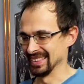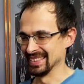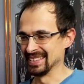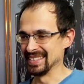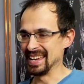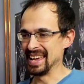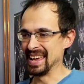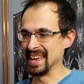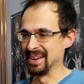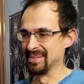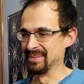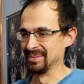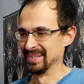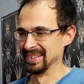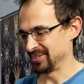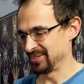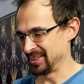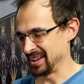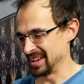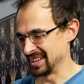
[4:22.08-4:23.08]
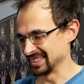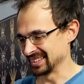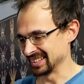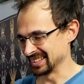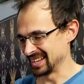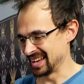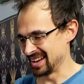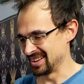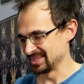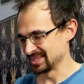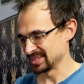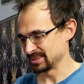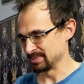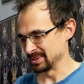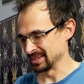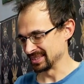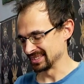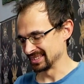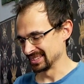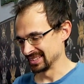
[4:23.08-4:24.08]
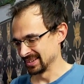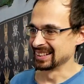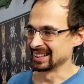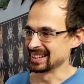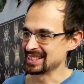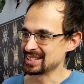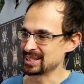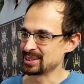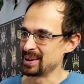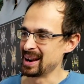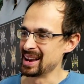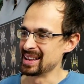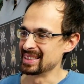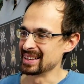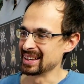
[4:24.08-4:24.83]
damn. Failed announcement. Let's try it